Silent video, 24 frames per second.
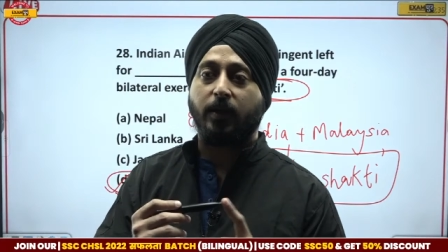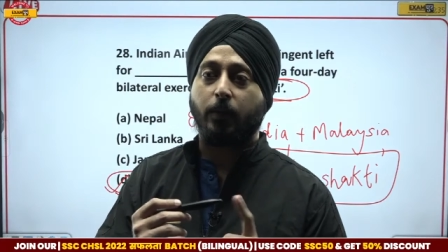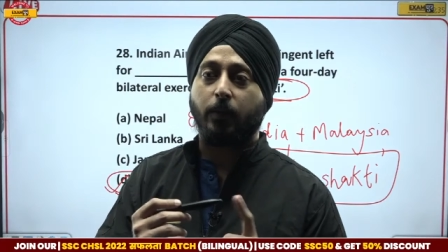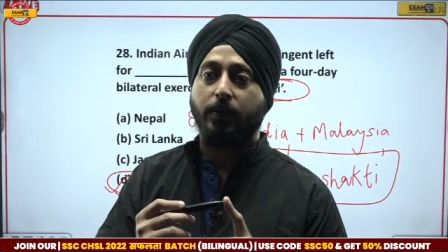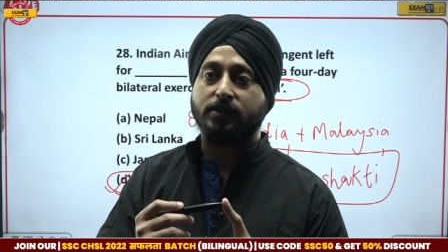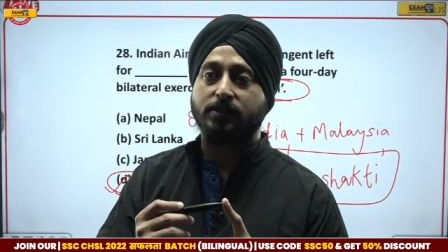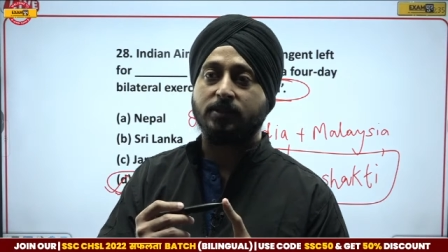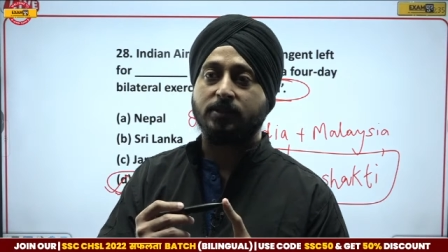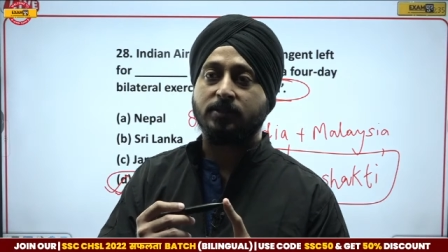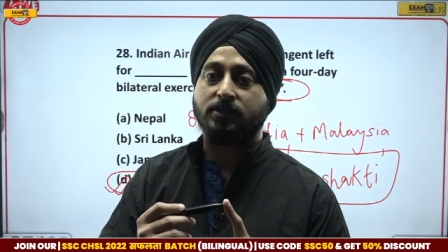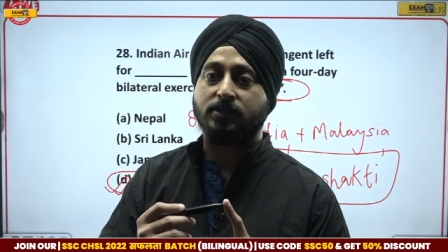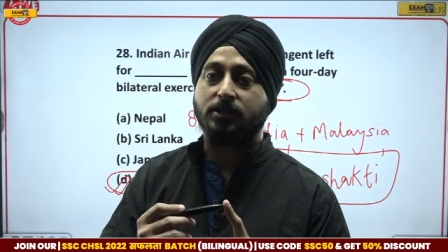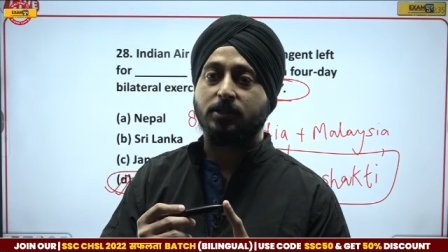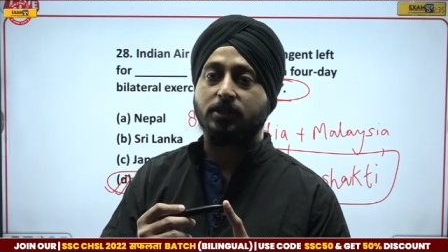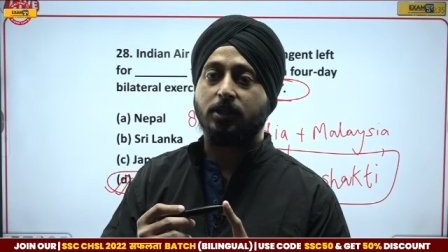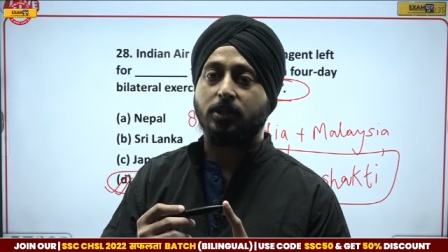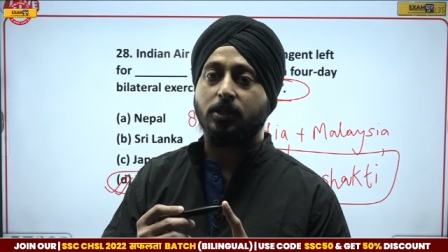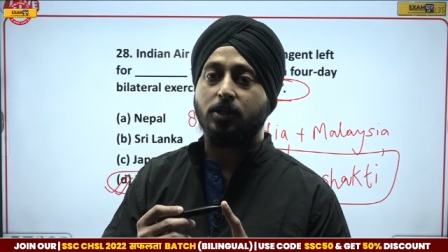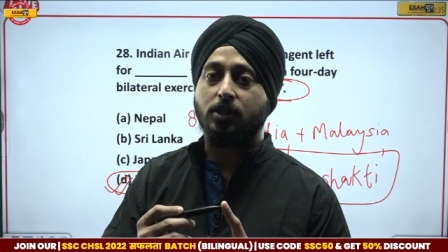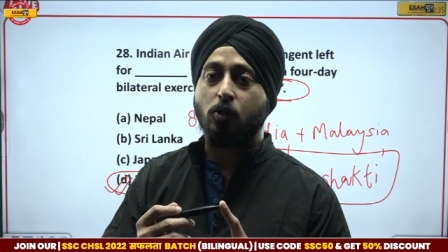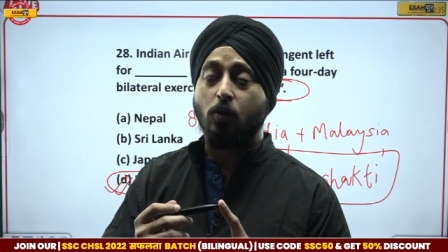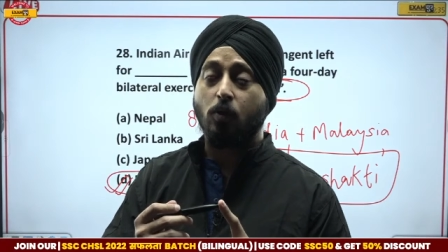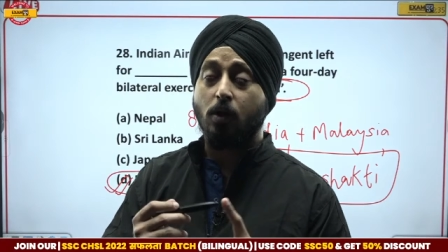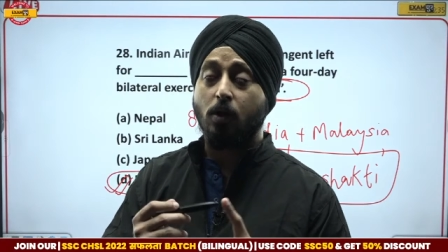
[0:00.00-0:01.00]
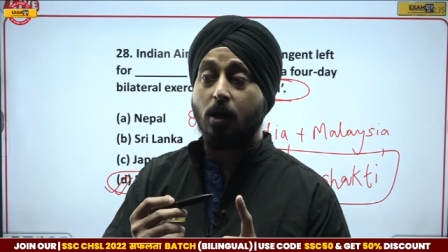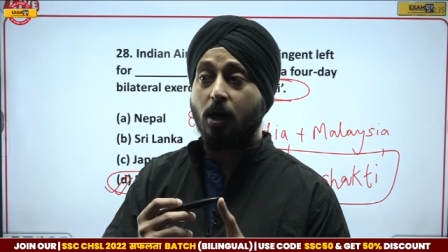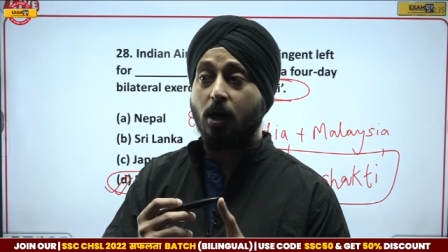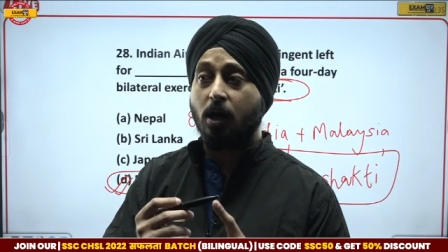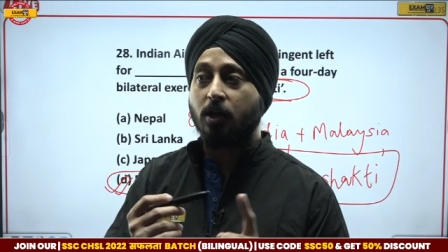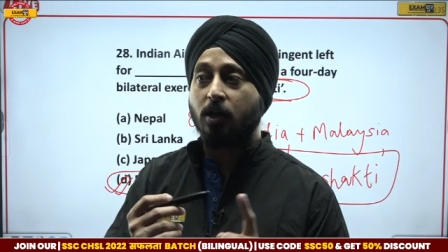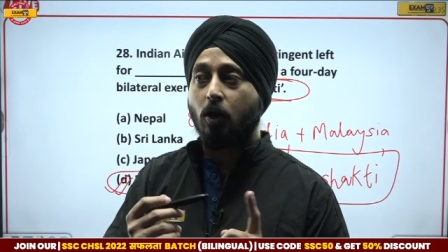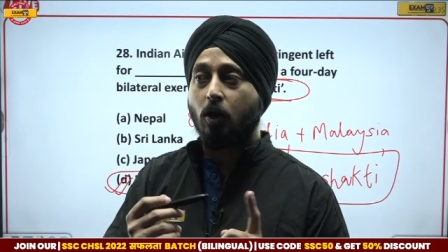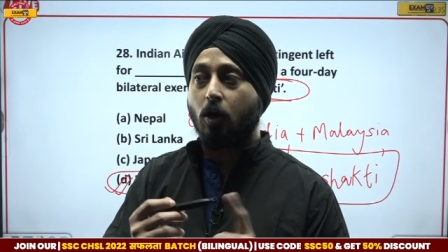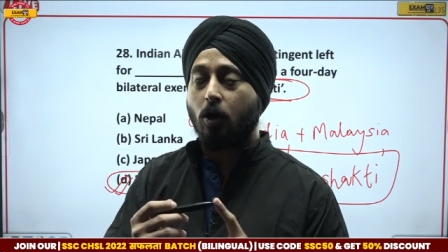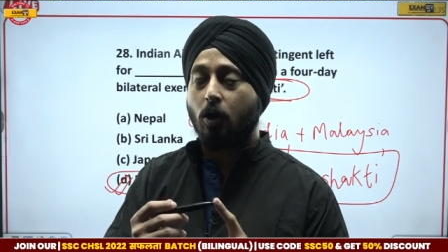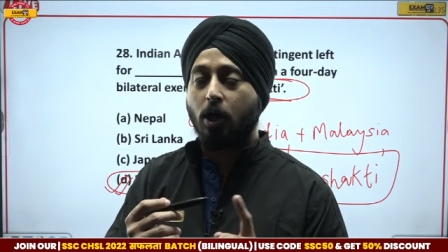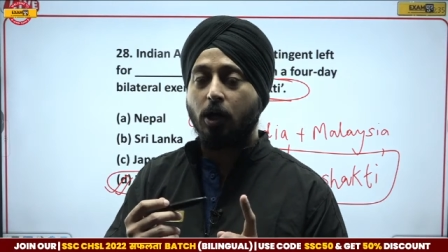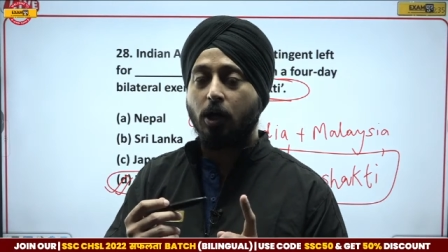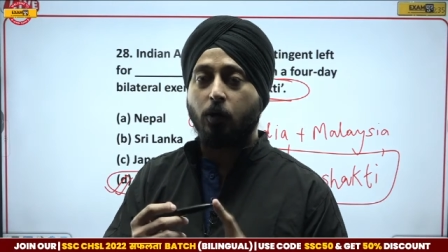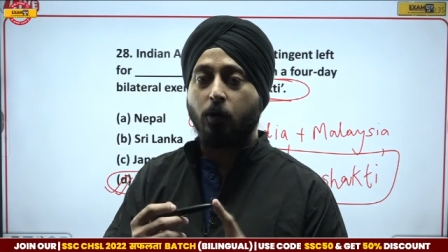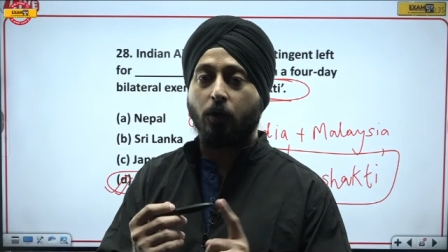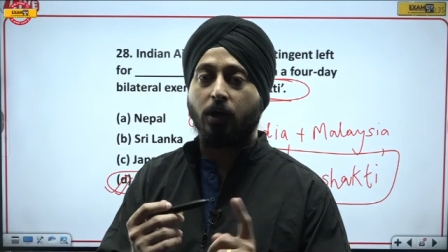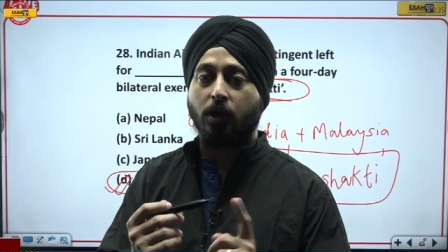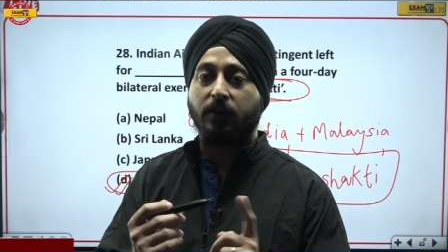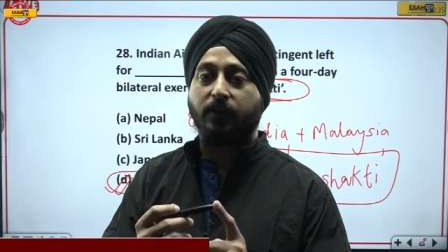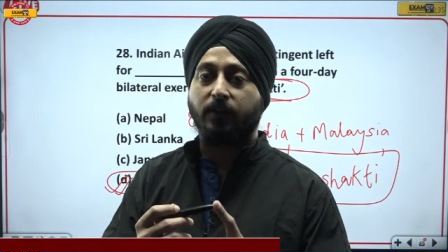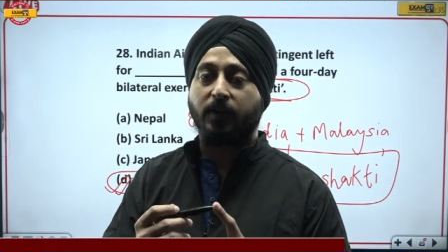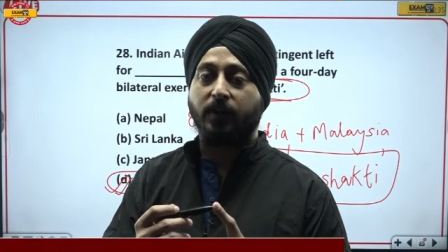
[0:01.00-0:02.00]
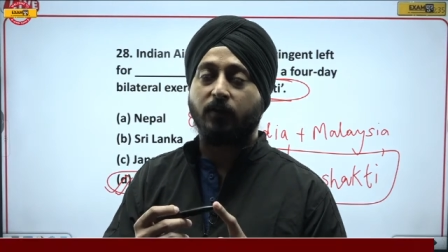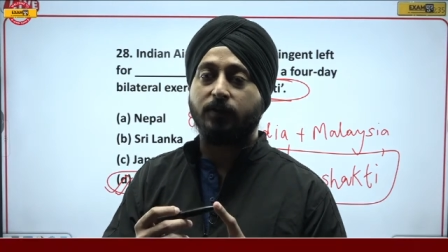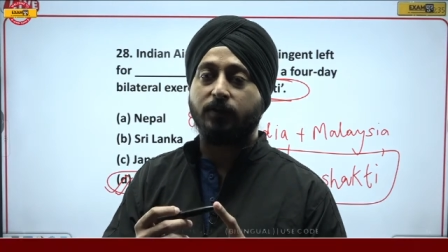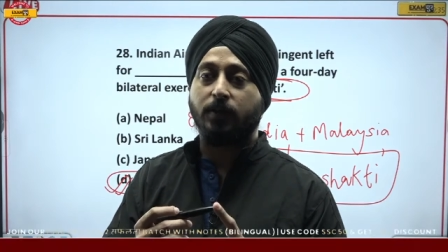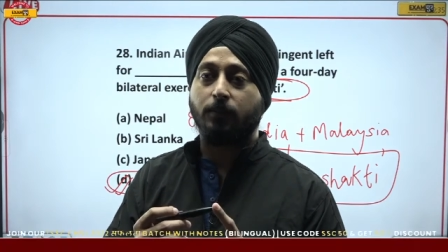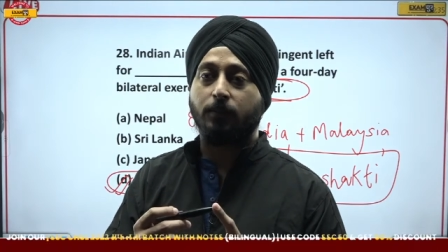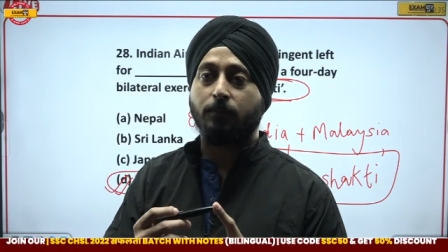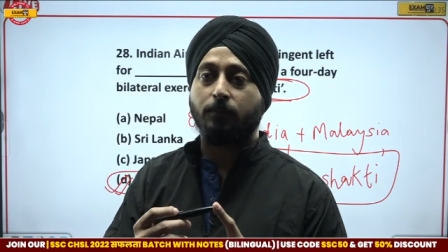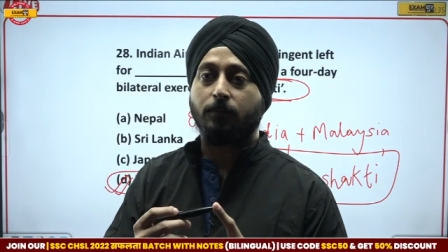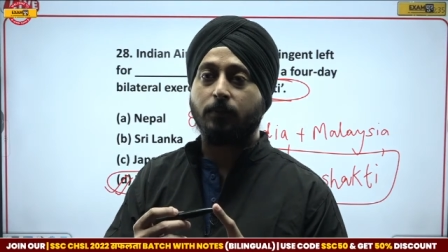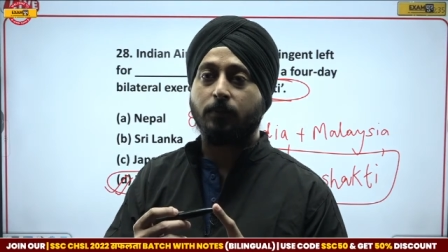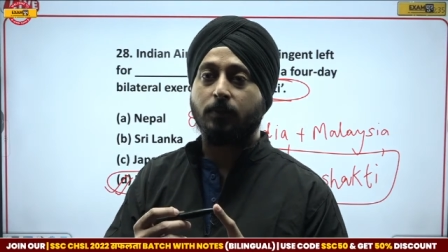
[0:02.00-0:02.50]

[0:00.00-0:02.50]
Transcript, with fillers: questions. You learn all 25 of them.